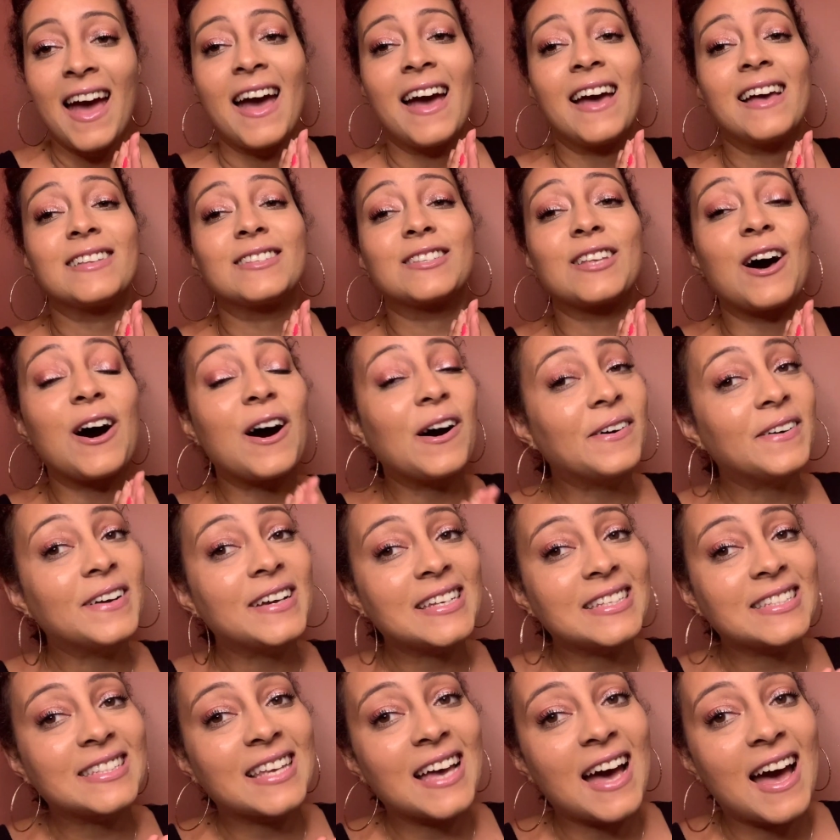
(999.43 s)
As
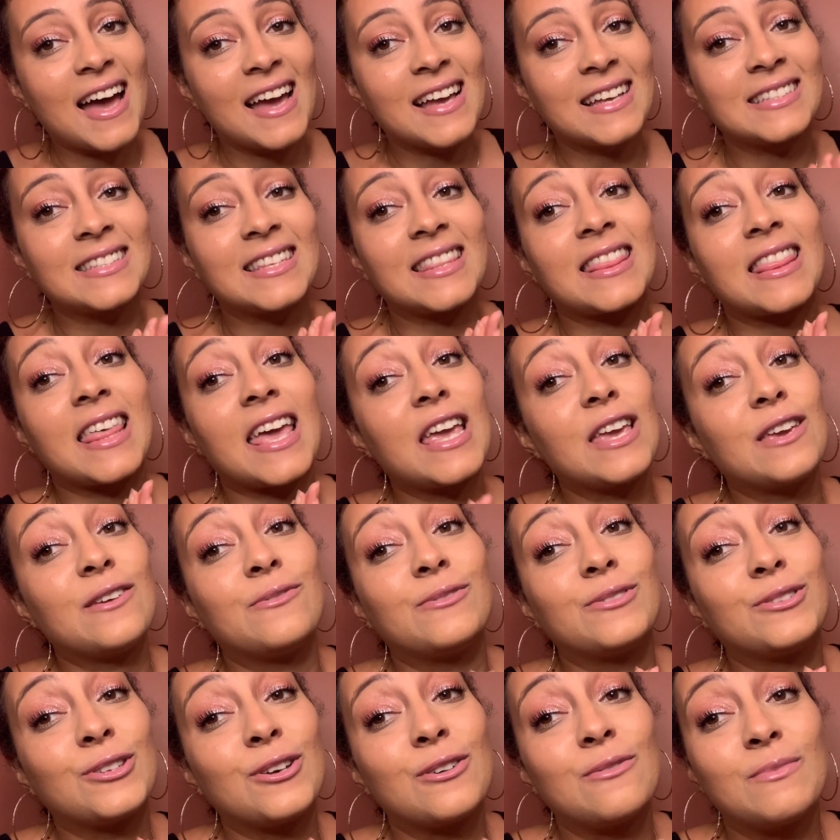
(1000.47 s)
always, guys, thank
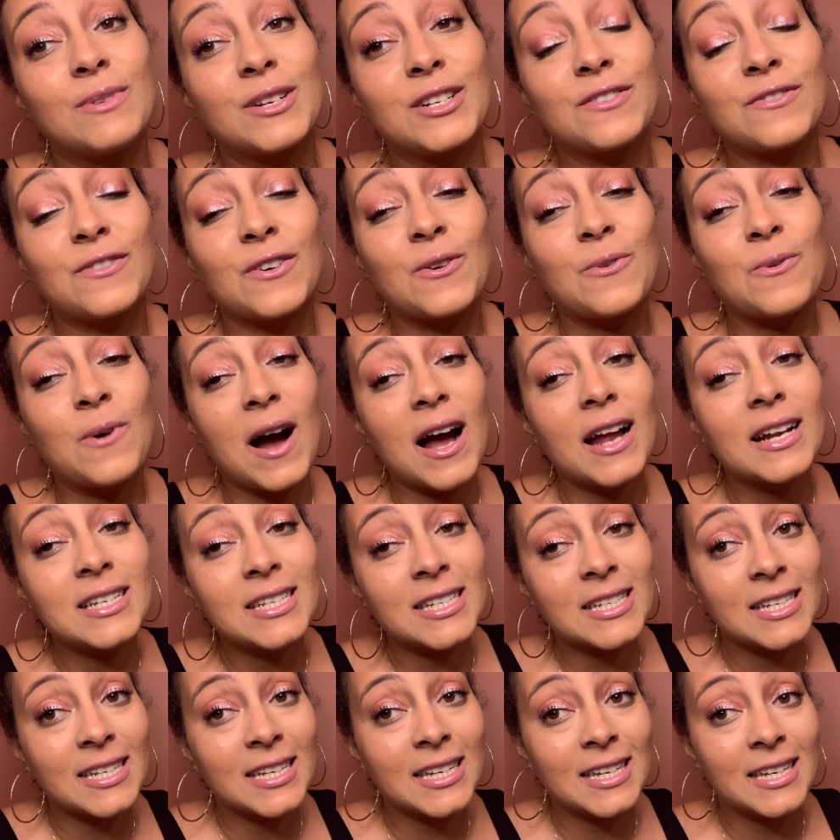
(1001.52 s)
you so much for
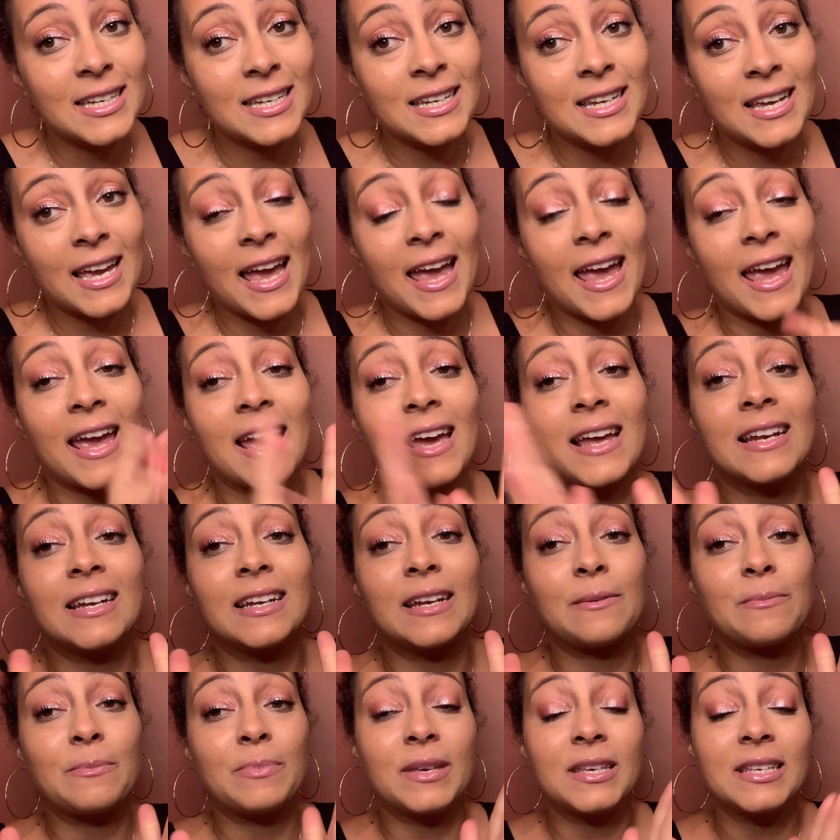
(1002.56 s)
watching, and
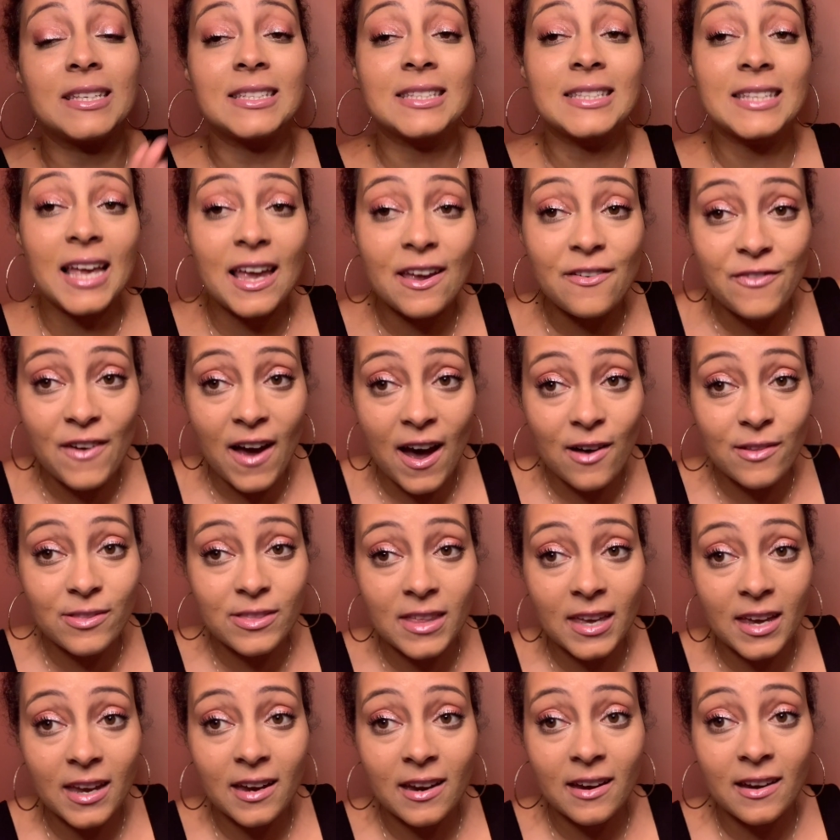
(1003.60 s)
be safe out
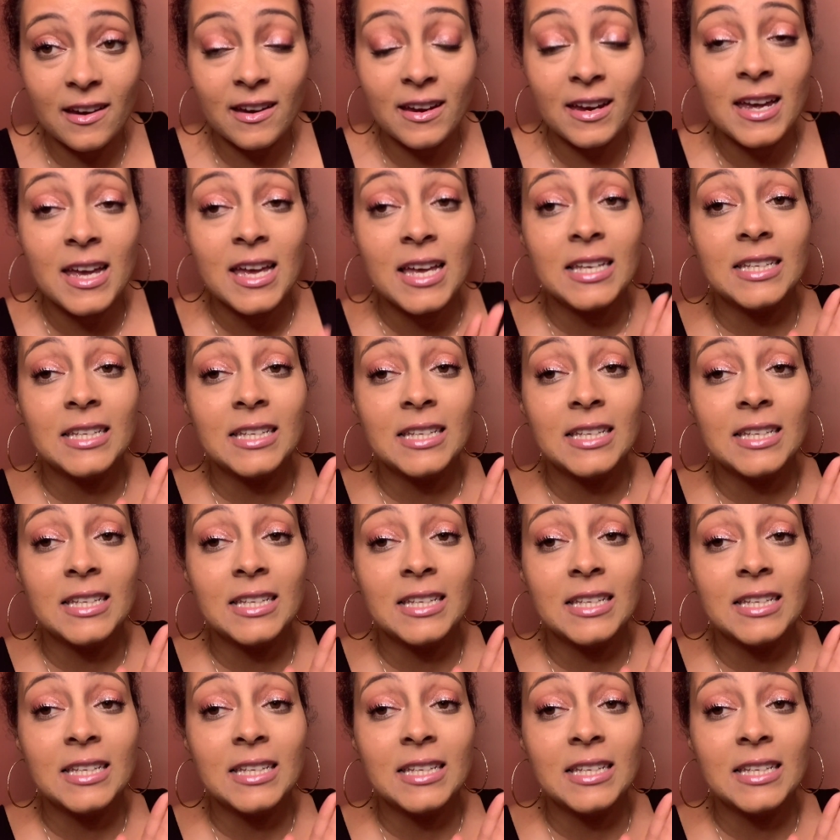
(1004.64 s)
there.